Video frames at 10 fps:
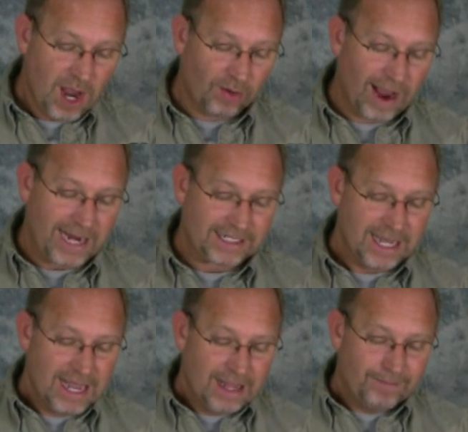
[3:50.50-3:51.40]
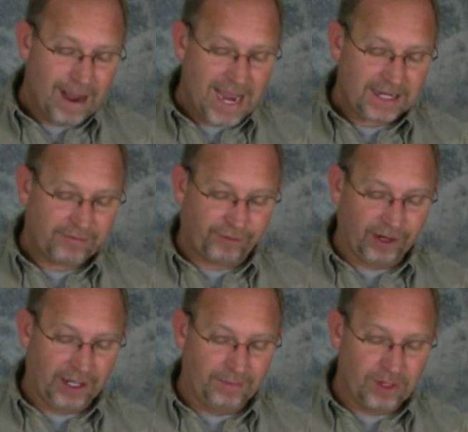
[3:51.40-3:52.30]
All right, Mike
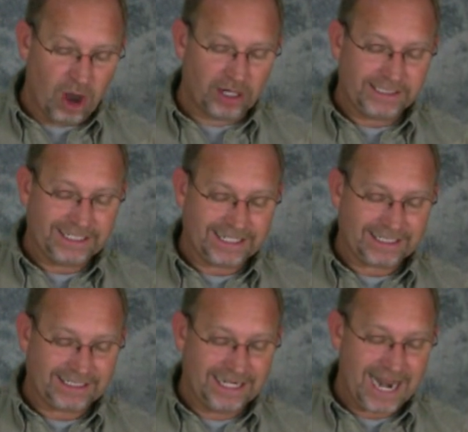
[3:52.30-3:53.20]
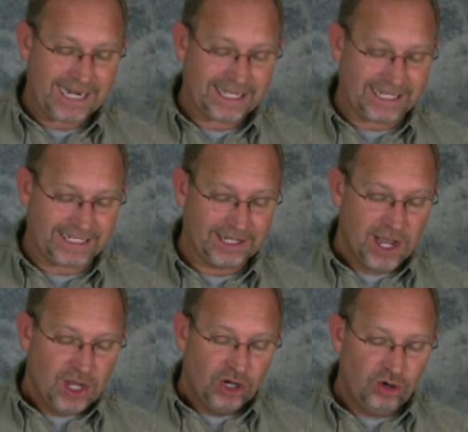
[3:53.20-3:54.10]
from Naugatuck, Connecticut.
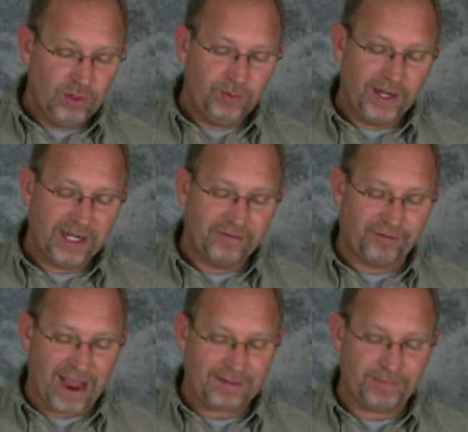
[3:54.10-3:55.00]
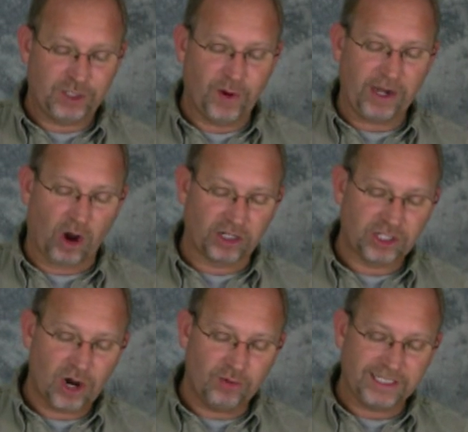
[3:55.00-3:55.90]
Who would win in a fight between
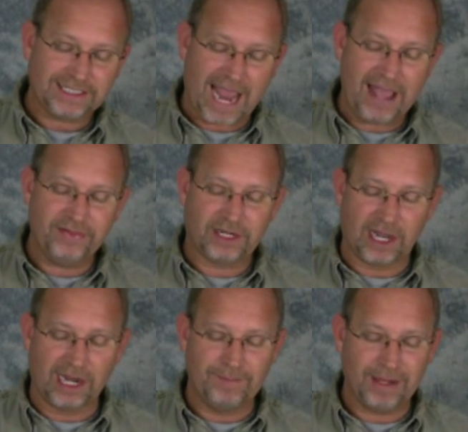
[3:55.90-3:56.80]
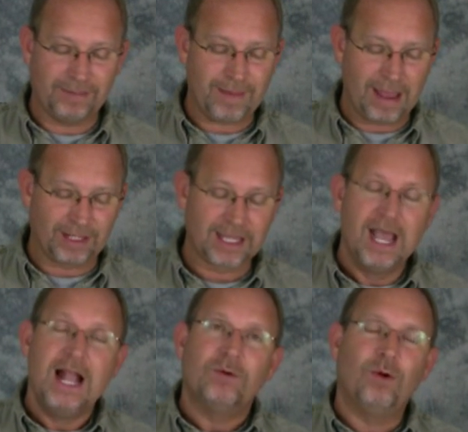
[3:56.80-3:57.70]
Arctotis and the Columbian
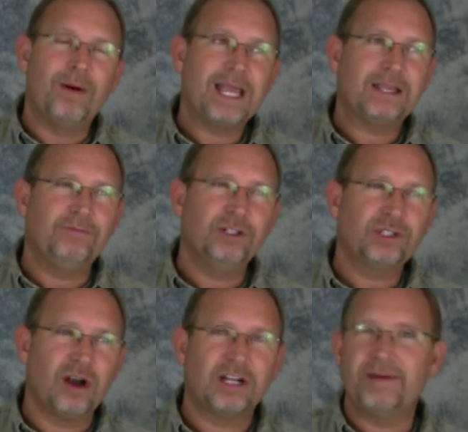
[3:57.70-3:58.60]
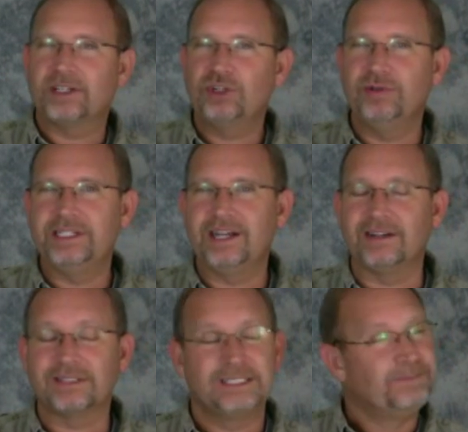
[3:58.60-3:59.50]
mammoth? Well, Mike, if you're talking about two
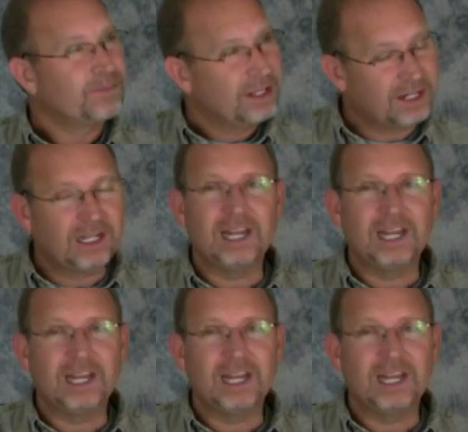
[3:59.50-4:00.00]
adults, the